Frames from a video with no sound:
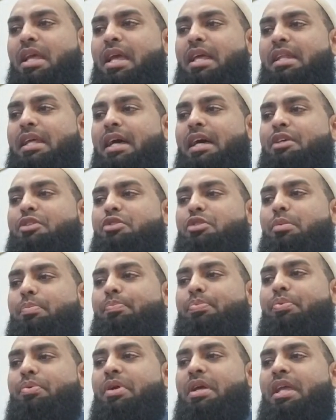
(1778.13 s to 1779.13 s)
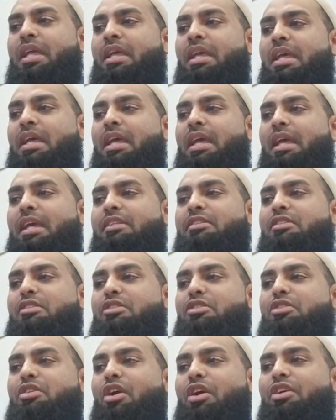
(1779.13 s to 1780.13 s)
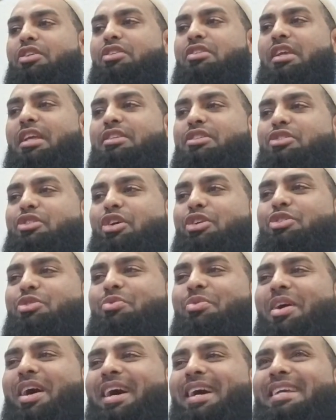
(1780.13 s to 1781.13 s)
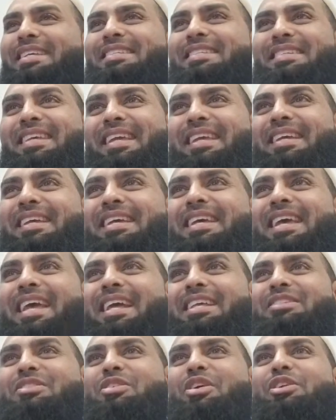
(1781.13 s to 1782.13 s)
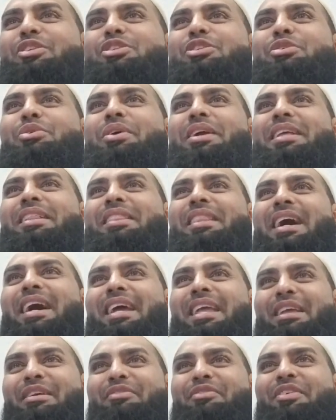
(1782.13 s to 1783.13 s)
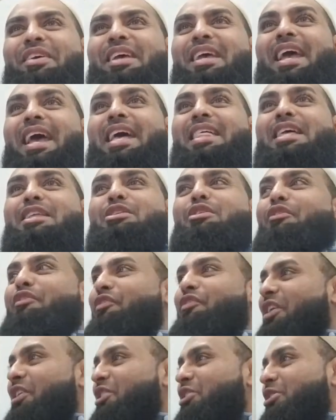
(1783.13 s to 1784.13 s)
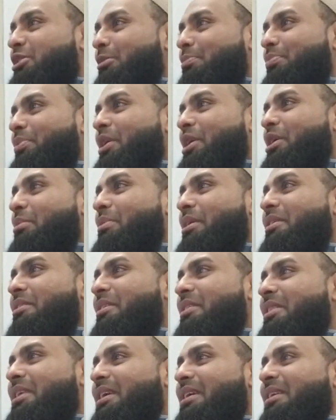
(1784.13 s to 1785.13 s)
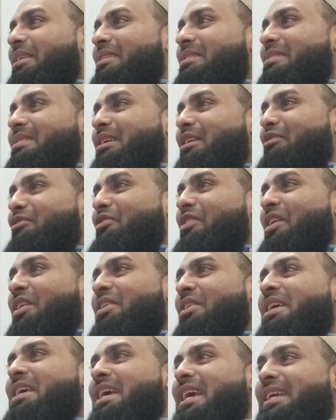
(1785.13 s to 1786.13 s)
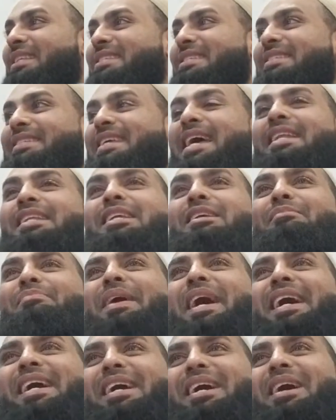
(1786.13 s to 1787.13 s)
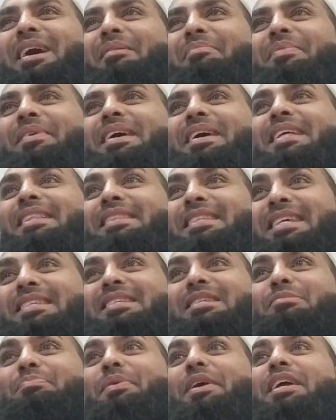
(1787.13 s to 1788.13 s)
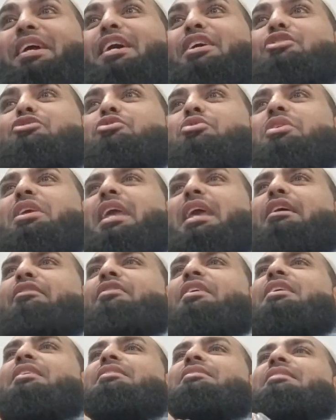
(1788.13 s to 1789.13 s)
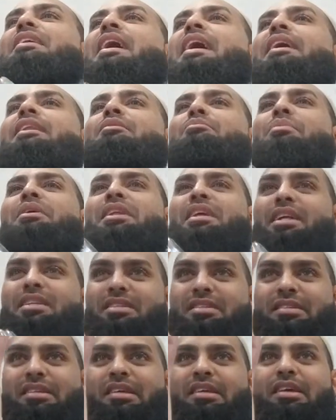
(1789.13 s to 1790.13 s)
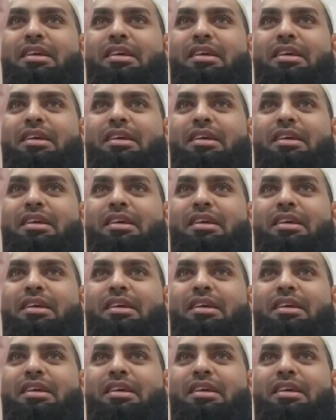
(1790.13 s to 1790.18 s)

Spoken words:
and as you pray, it starts rising. It starts showing life. And then you finish your prayer, you make your dhikr istighfar, it's standing back up. This is because you gave 10 minutes